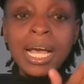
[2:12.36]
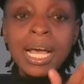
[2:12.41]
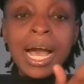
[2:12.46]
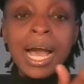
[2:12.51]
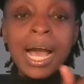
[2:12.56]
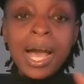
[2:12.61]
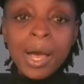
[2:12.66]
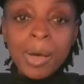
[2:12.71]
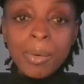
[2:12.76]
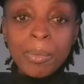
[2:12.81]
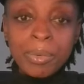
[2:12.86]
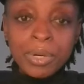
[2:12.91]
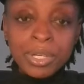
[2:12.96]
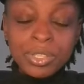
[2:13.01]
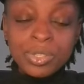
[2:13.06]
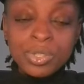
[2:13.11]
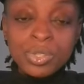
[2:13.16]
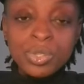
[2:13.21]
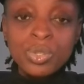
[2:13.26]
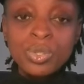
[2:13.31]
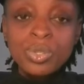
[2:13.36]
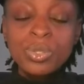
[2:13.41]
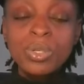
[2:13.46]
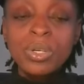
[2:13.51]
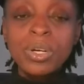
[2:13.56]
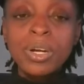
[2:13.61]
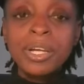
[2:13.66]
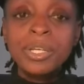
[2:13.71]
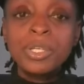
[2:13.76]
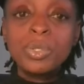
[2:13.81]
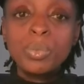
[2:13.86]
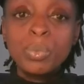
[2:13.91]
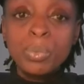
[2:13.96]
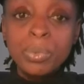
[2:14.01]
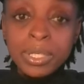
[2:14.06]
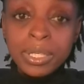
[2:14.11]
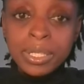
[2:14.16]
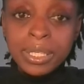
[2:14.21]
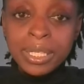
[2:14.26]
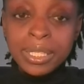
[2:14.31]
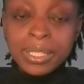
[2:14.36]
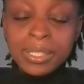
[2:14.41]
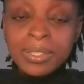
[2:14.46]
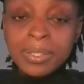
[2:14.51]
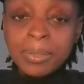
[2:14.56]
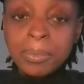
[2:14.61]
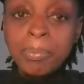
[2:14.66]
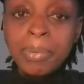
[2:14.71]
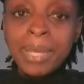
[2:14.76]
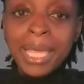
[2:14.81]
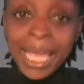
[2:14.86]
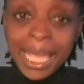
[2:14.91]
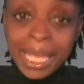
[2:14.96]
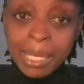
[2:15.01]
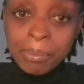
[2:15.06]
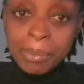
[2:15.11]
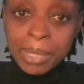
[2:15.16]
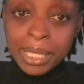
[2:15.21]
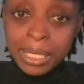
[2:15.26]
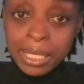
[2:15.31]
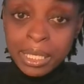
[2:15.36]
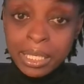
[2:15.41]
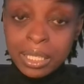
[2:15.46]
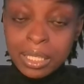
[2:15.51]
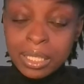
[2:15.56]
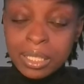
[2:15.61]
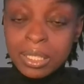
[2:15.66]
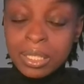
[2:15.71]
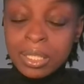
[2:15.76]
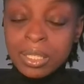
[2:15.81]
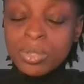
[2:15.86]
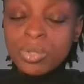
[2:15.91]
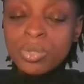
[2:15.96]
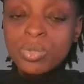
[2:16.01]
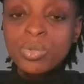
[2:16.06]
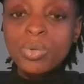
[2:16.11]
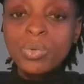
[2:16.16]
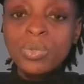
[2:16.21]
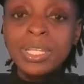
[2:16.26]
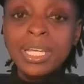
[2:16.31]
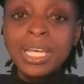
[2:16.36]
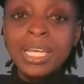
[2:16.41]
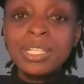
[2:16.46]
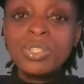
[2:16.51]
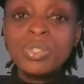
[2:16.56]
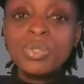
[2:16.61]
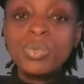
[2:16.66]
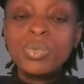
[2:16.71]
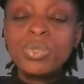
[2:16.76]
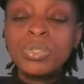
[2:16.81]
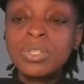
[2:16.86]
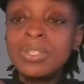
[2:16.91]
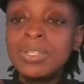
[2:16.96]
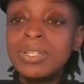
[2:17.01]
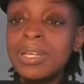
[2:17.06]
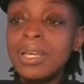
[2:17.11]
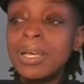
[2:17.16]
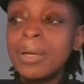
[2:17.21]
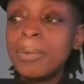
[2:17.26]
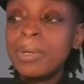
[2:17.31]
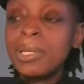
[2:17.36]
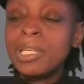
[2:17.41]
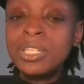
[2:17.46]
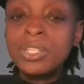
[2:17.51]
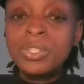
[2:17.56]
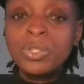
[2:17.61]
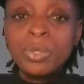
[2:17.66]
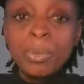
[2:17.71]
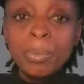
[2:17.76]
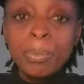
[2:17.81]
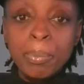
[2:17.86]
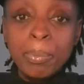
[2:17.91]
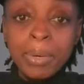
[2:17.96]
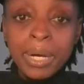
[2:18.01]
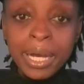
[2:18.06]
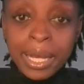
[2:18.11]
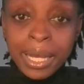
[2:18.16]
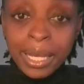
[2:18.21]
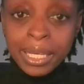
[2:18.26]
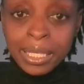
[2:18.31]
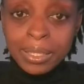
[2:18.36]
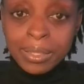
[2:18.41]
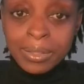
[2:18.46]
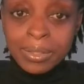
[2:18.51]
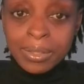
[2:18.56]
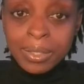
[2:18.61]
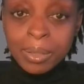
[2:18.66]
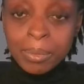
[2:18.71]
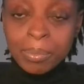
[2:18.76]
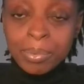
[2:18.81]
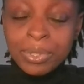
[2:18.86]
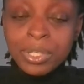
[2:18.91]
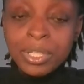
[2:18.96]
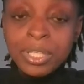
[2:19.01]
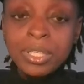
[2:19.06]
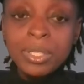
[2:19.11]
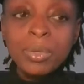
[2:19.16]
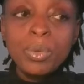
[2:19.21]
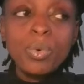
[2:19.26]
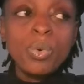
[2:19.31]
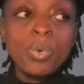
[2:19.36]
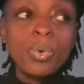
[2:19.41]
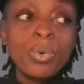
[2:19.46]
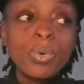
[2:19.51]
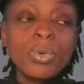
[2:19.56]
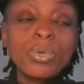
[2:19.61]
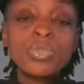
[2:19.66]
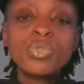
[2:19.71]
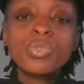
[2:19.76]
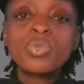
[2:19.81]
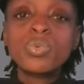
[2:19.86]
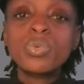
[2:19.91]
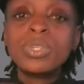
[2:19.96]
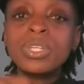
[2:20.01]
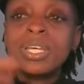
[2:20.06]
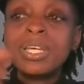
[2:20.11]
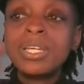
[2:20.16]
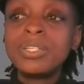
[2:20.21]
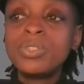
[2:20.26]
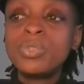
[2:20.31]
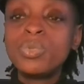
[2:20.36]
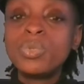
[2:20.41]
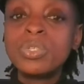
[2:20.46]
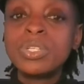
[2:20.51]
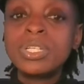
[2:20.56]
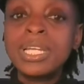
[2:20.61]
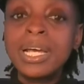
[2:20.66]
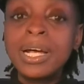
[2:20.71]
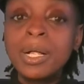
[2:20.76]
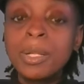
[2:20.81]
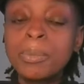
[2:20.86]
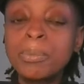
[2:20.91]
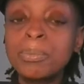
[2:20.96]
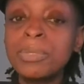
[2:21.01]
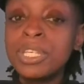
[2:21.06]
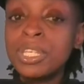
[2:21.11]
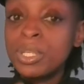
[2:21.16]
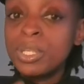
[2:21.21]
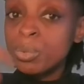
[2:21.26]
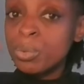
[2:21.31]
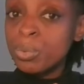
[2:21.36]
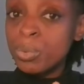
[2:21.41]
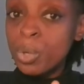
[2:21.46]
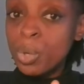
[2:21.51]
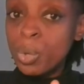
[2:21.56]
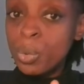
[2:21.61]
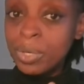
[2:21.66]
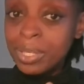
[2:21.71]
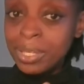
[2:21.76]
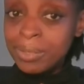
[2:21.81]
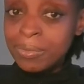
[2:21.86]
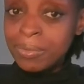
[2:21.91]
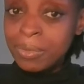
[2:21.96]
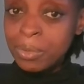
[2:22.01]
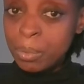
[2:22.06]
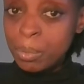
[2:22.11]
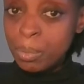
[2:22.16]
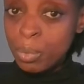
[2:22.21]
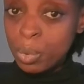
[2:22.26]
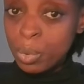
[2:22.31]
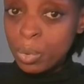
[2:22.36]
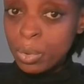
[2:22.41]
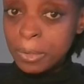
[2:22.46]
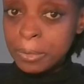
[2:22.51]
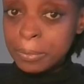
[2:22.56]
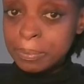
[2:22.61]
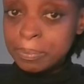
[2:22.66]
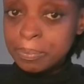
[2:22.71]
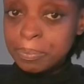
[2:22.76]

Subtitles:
how much are you willing to pay me so that you can either buy this company or so that you can help me grow even more.